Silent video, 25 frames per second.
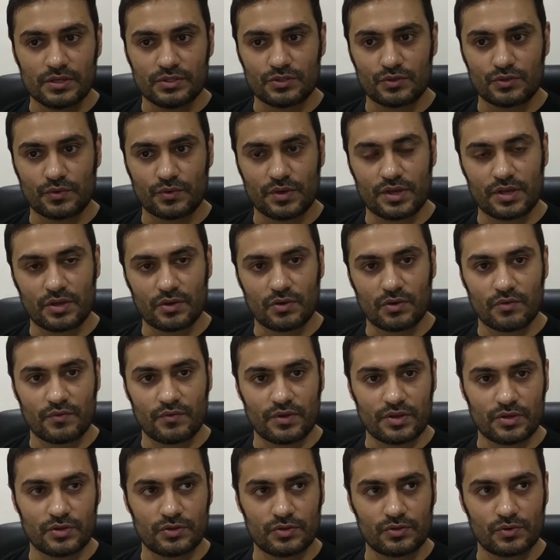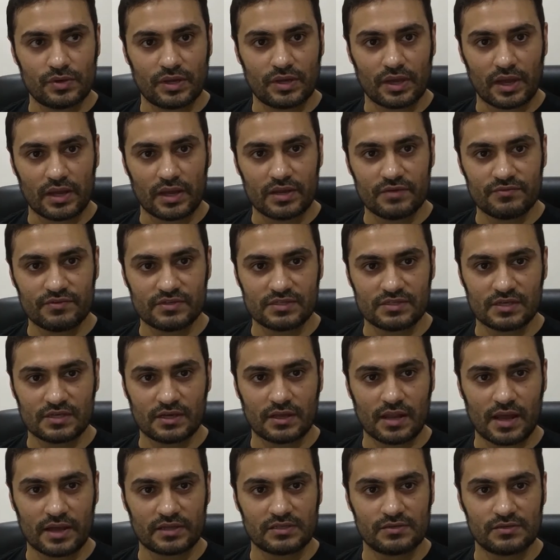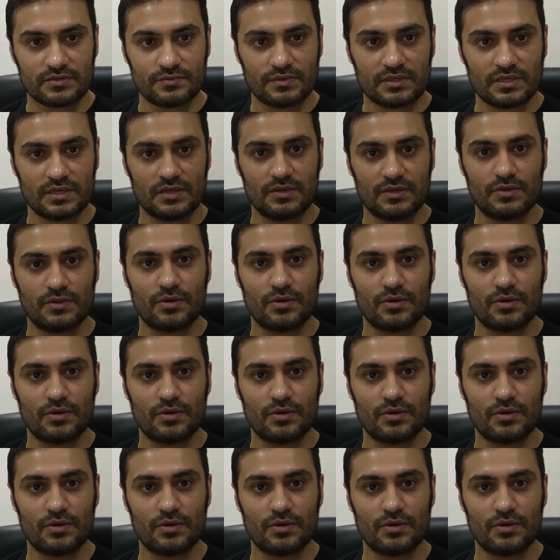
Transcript: training, or when you're doing any physical activity.